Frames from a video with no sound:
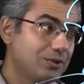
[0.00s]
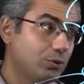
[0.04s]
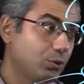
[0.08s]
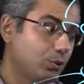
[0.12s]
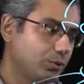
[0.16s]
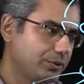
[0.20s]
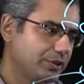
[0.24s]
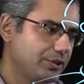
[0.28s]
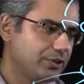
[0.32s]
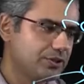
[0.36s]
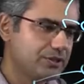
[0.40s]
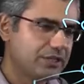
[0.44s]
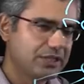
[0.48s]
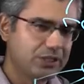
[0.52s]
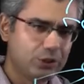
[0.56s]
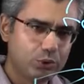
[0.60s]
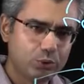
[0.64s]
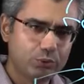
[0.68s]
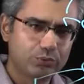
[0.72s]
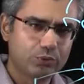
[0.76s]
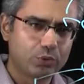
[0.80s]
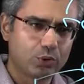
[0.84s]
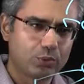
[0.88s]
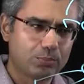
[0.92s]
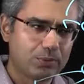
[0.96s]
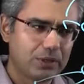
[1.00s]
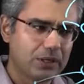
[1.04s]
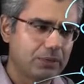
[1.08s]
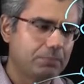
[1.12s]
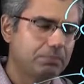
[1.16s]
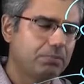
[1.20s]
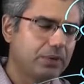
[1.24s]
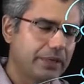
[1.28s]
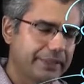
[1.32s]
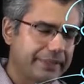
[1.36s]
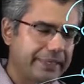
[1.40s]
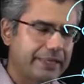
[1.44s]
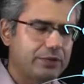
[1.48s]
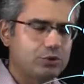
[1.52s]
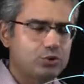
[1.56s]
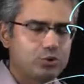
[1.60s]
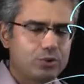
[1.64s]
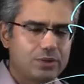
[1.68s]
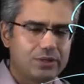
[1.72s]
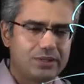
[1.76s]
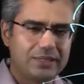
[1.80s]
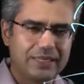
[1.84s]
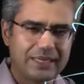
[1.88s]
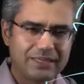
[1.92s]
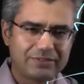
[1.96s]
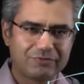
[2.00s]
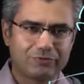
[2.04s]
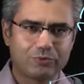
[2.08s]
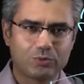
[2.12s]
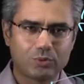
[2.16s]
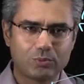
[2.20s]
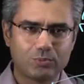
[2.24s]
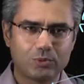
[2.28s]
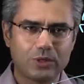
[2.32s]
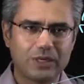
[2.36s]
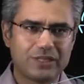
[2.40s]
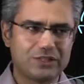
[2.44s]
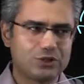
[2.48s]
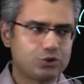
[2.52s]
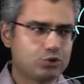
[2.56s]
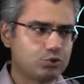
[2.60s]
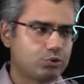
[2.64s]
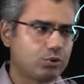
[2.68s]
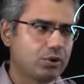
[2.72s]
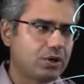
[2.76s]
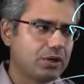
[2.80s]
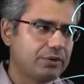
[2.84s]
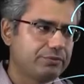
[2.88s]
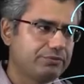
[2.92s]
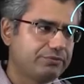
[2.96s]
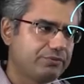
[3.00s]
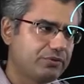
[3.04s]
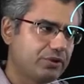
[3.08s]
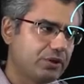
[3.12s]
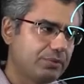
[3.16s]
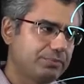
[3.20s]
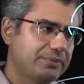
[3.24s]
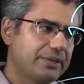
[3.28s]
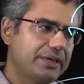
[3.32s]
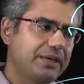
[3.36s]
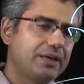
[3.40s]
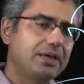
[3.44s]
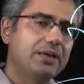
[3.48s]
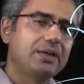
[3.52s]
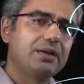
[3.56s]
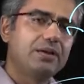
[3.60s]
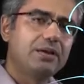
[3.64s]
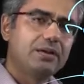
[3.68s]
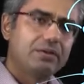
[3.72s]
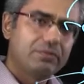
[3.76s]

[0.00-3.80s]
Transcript: oh, there is a new formula, but actually that formula is derived from the